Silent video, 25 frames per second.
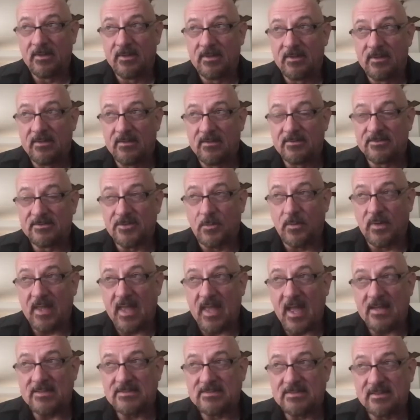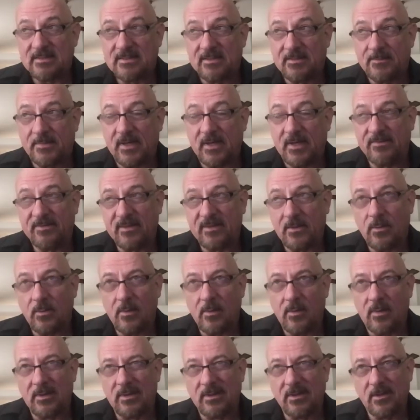So we had to, but I think we
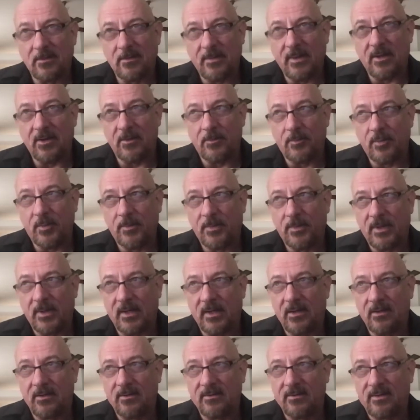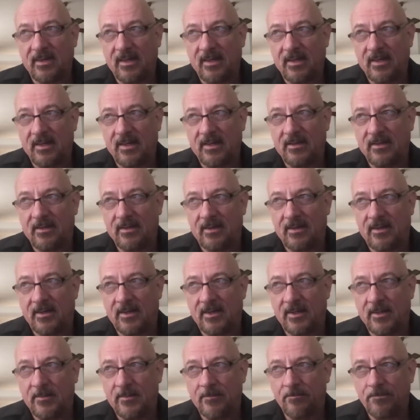were a little better prepared
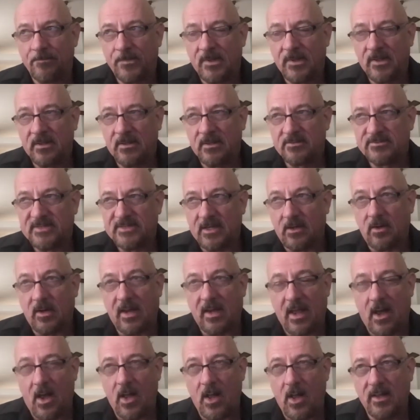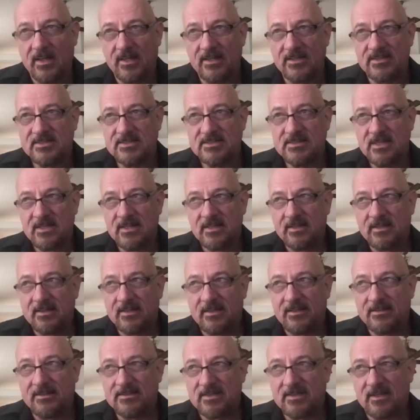than, say, our colleagues
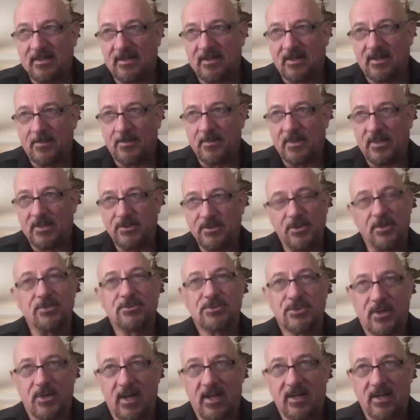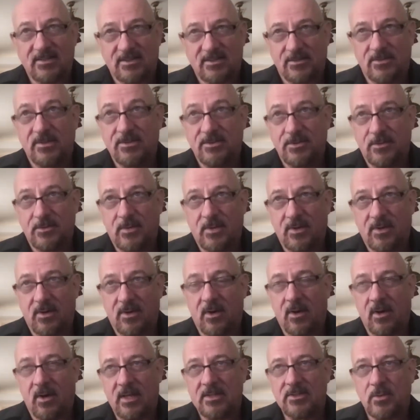in Utrecht, where
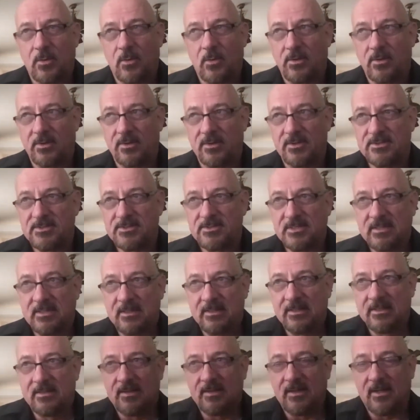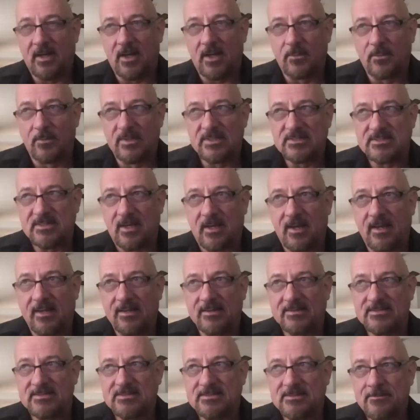our headquarters resides.